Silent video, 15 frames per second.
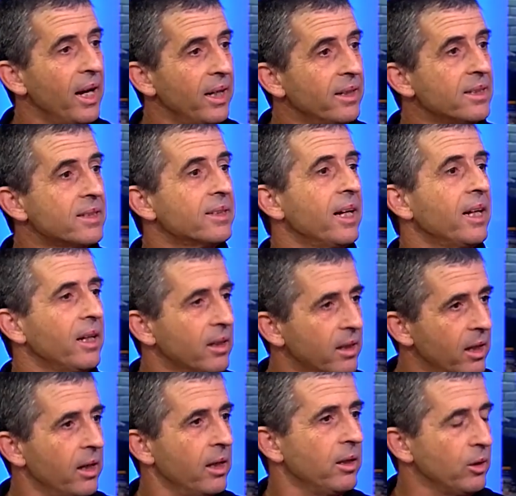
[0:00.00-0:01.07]
and the second
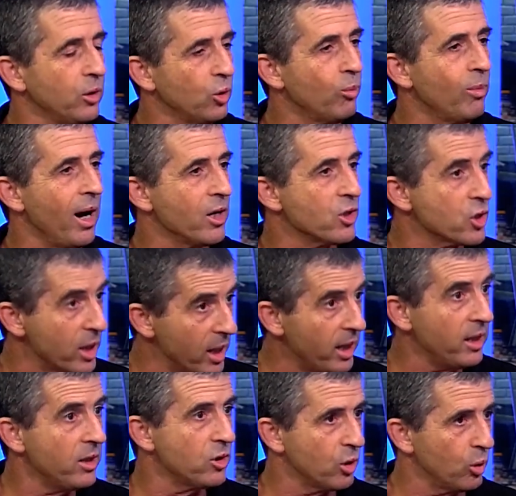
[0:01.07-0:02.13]
Beautiful. day you march
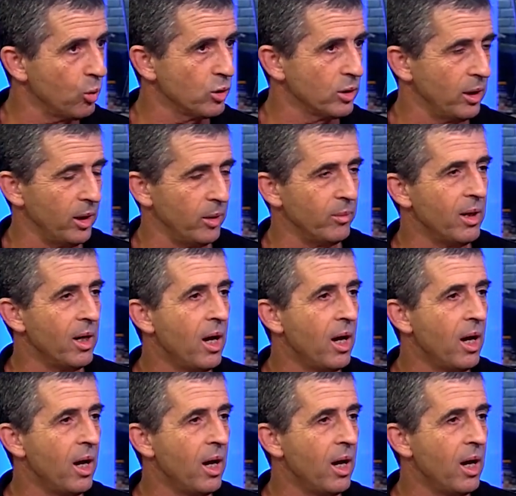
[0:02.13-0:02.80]
in Jerusalem.